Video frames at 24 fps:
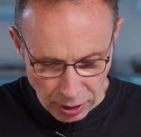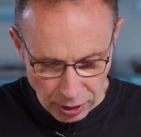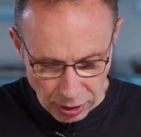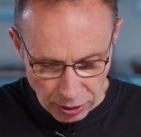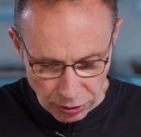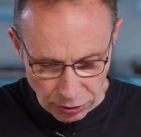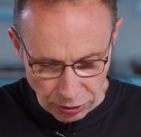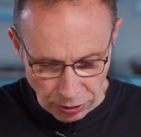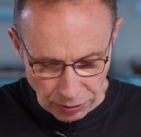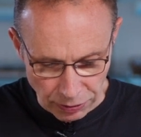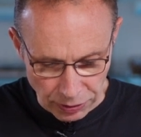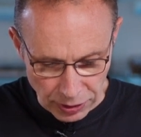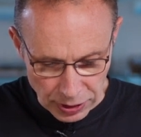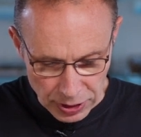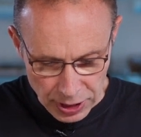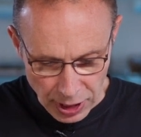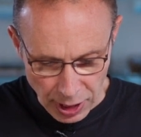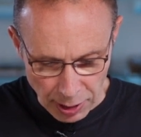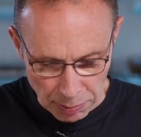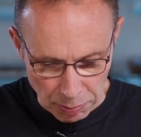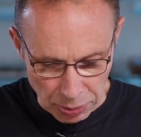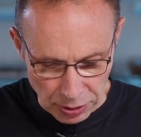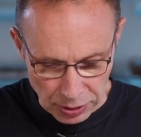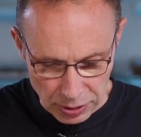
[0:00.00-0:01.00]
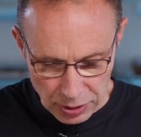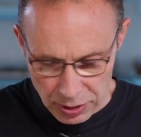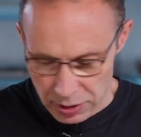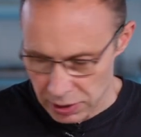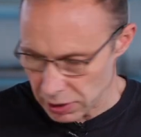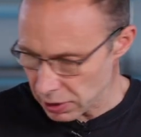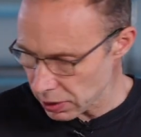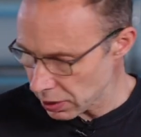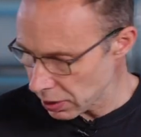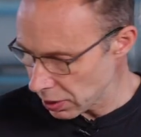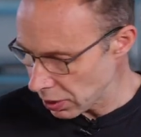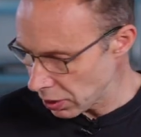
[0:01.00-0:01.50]
So if this
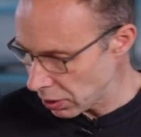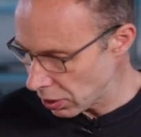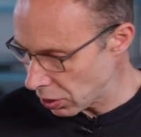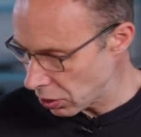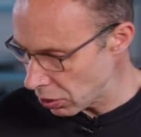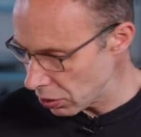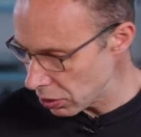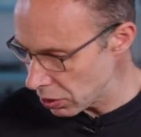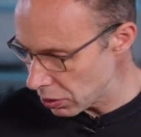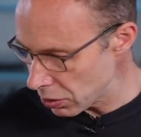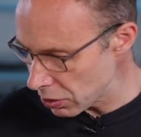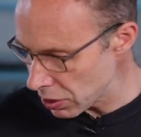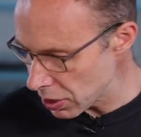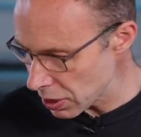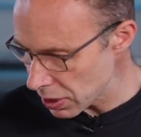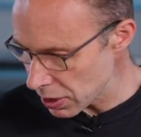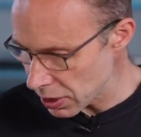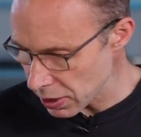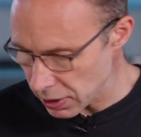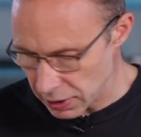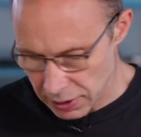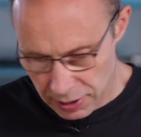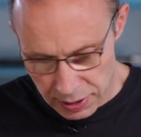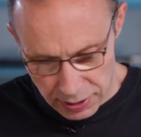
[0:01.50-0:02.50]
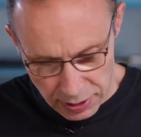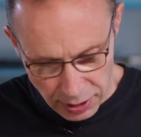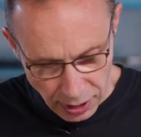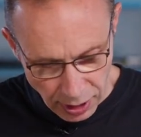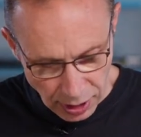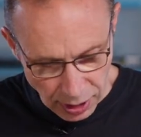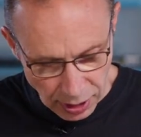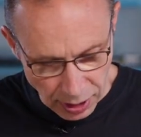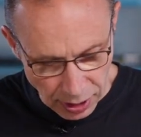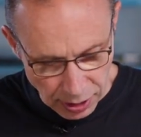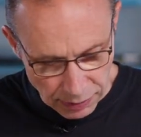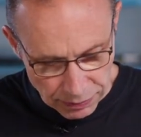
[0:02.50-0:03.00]
happens, the good news is it's
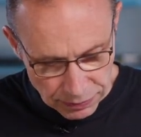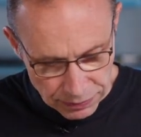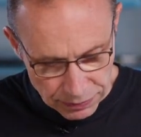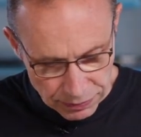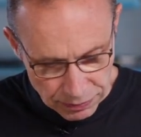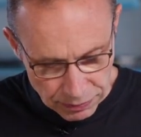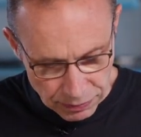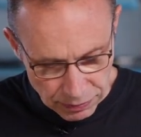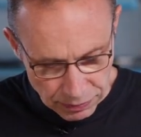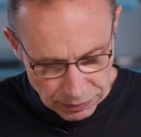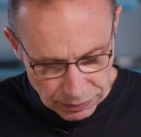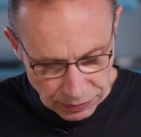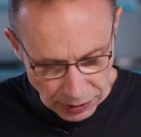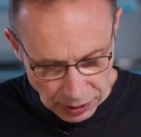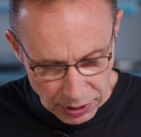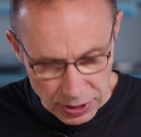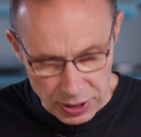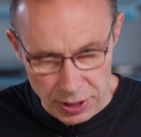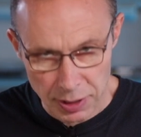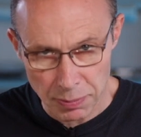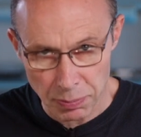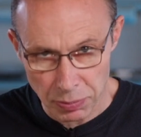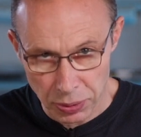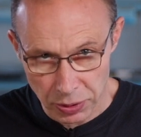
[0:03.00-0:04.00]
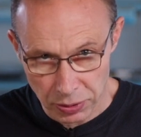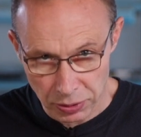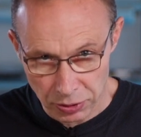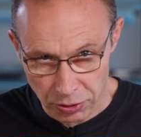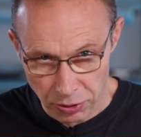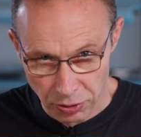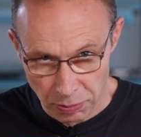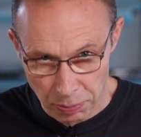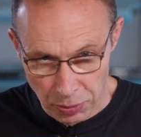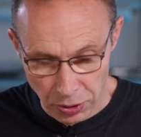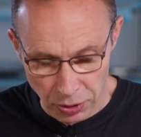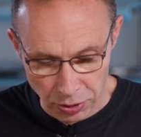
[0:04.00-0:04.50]
very simple to
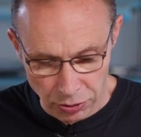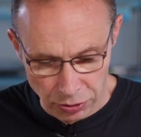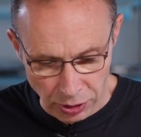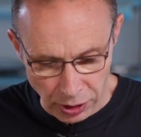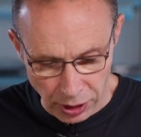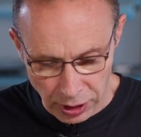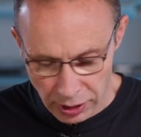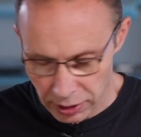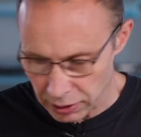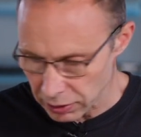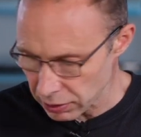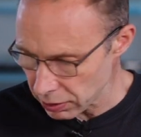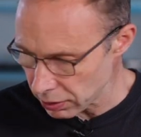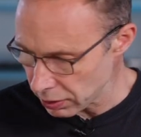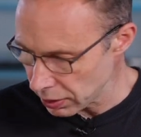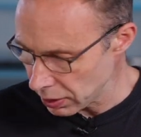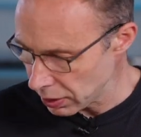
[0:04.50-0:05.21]
put right.